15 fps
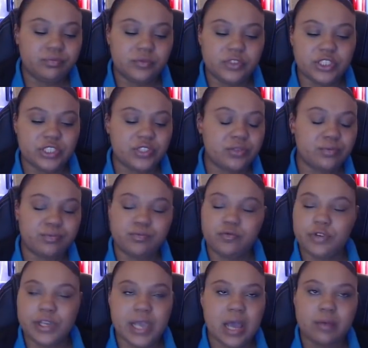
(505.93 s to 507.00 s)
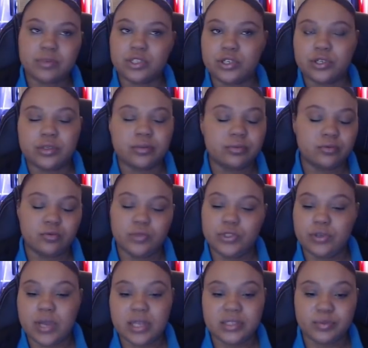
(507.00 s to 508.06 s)
just recapture what you
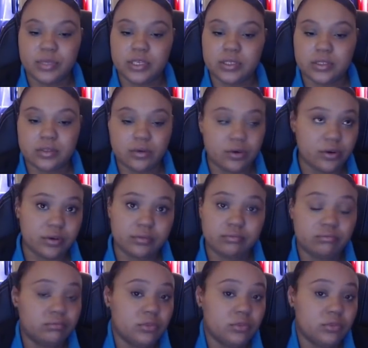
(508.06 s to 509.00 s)
guys missed or